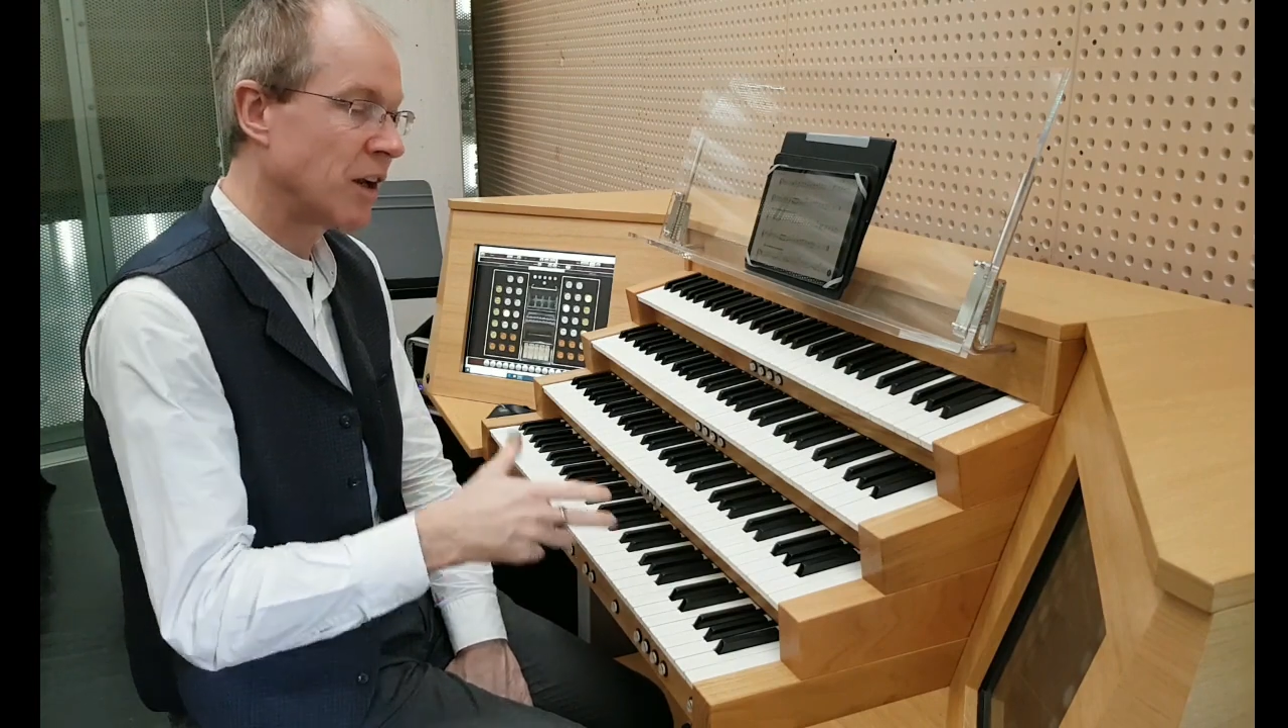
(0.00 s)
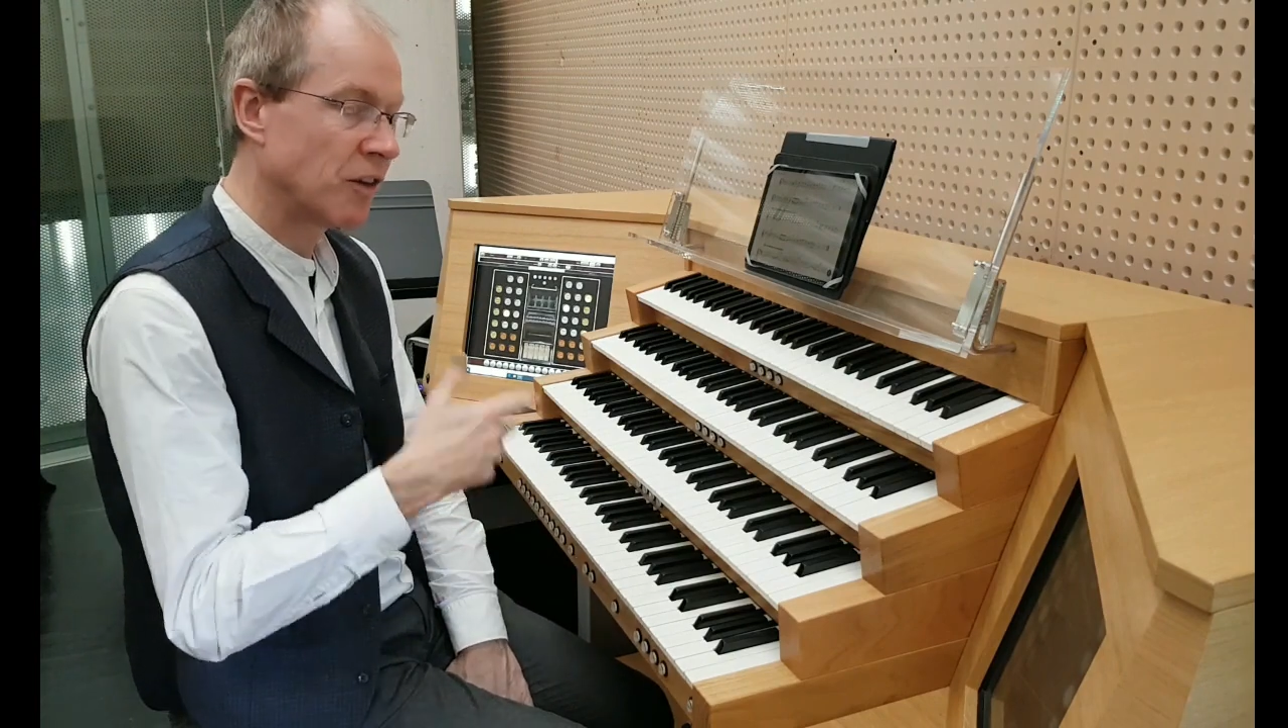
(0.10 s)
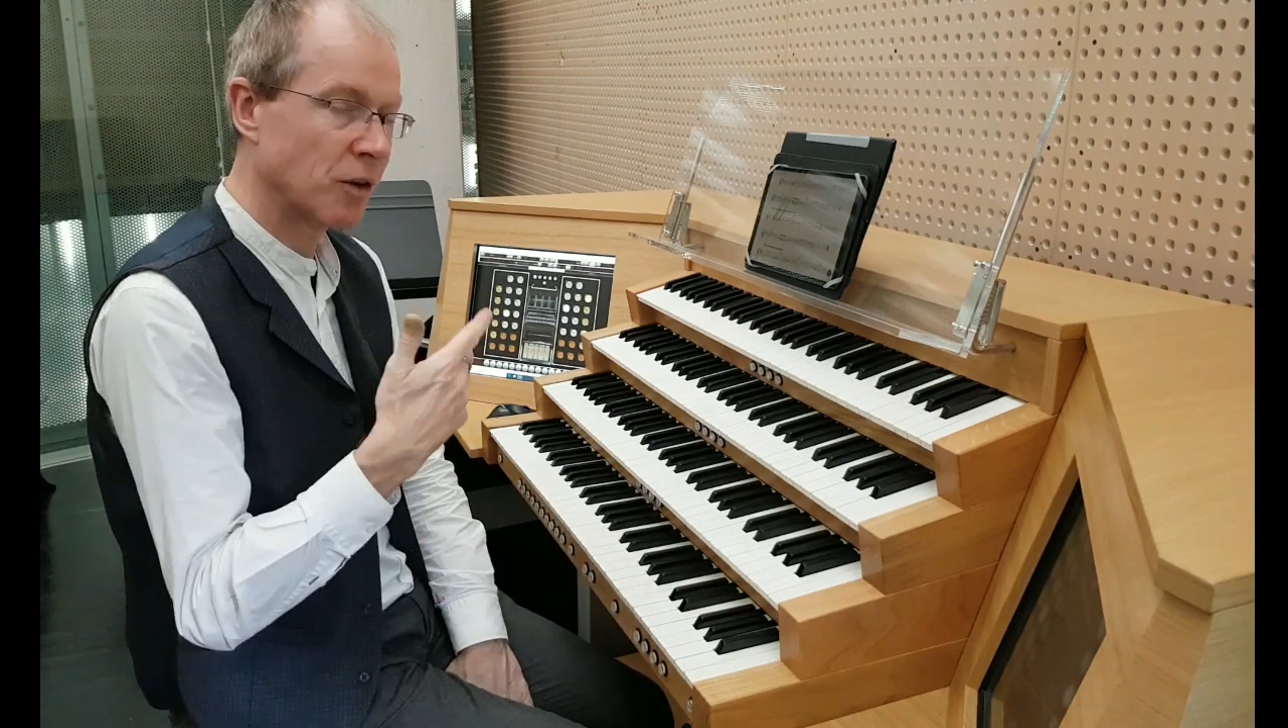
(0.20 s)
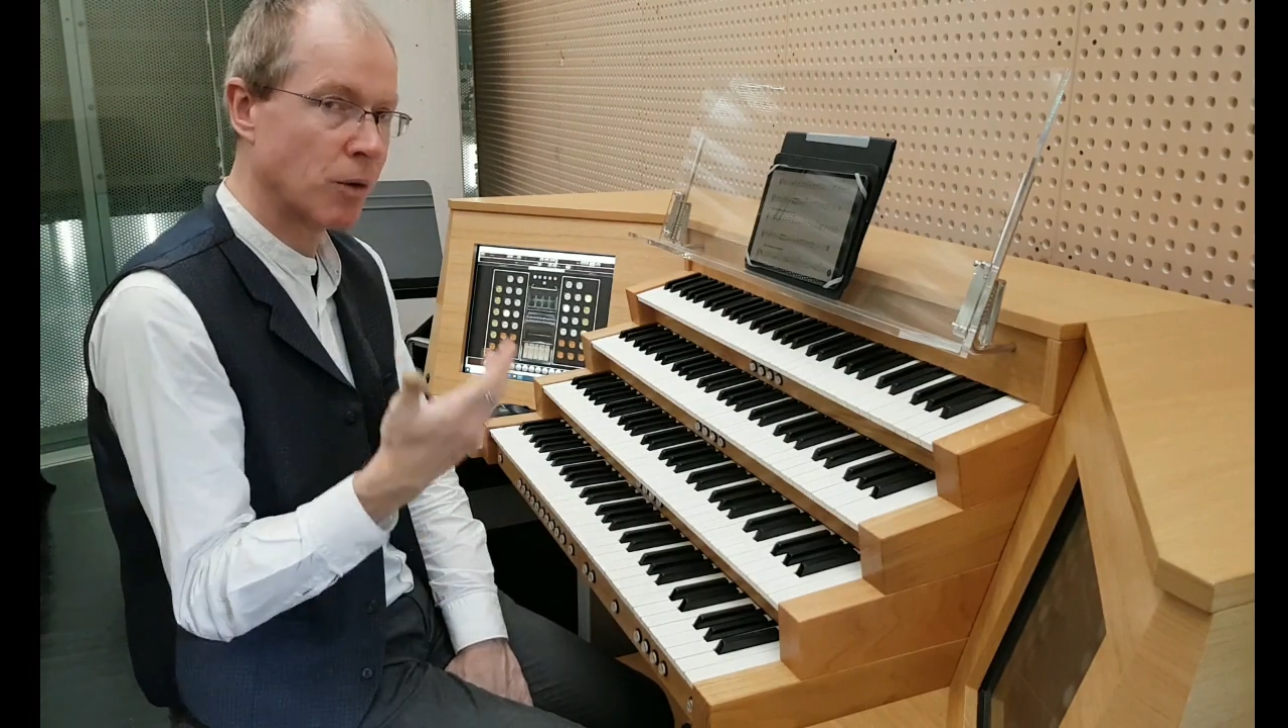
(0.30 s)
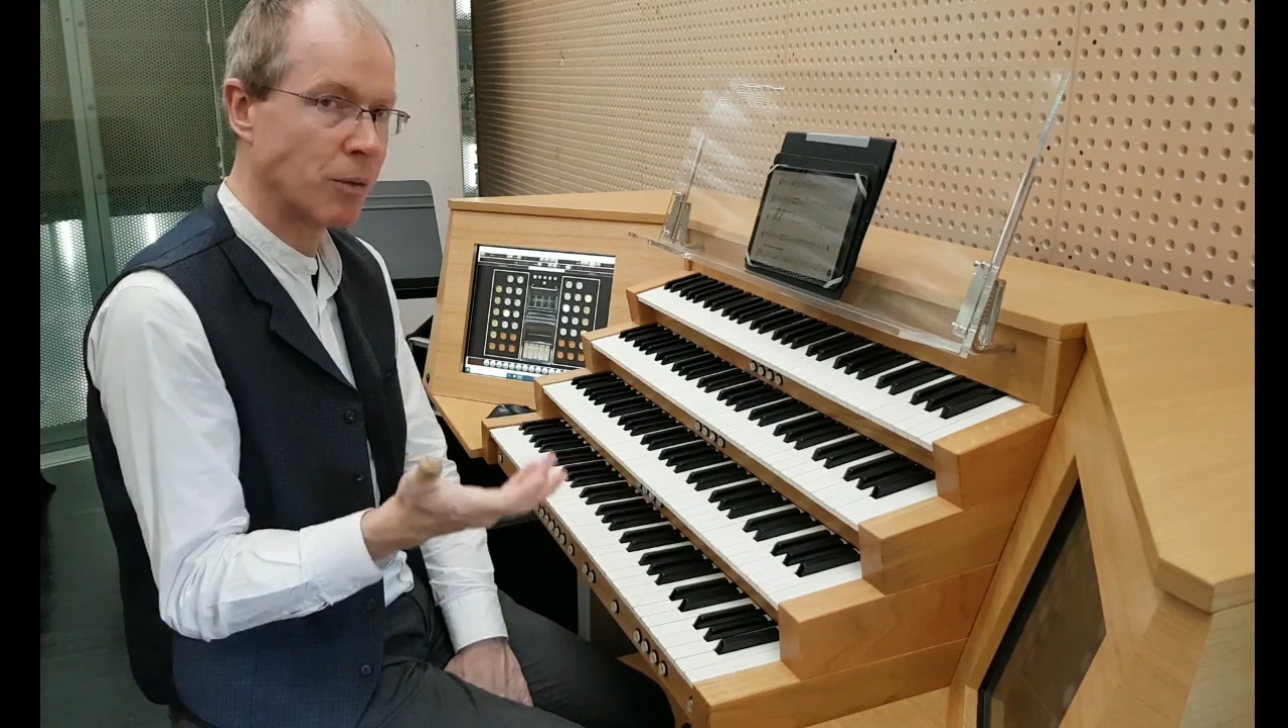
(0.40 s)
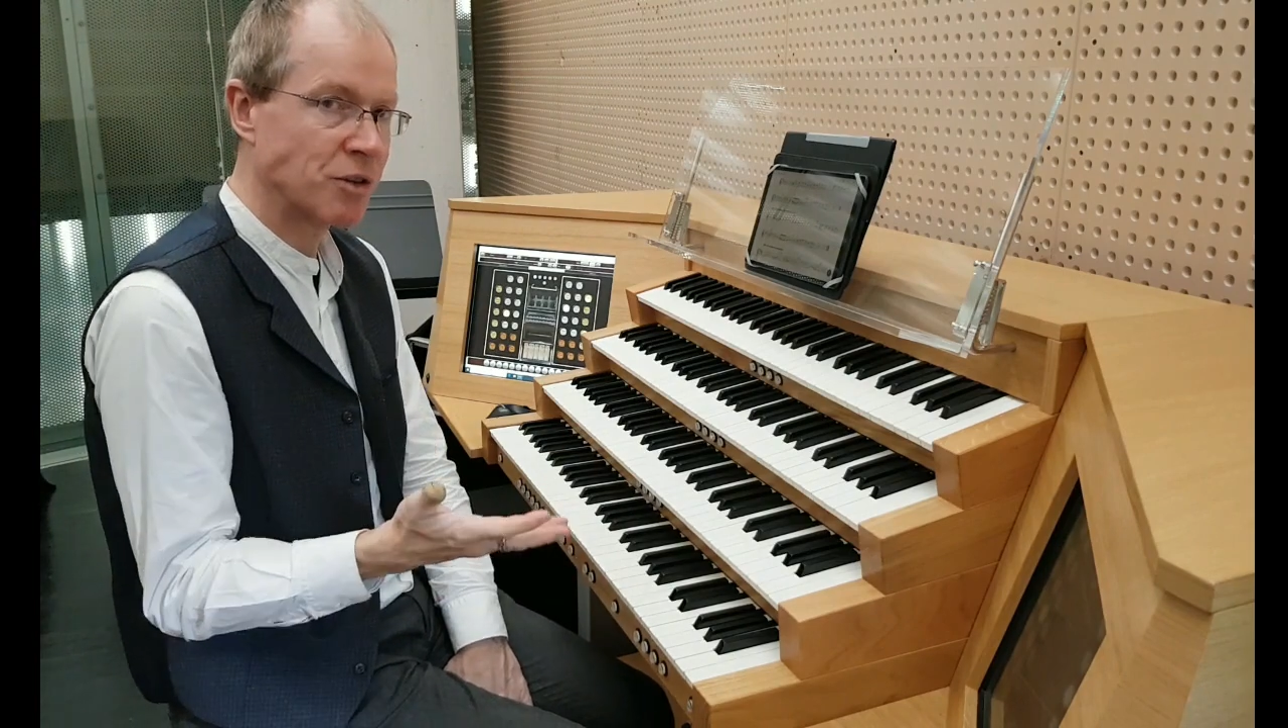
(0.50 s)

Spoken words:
So what we're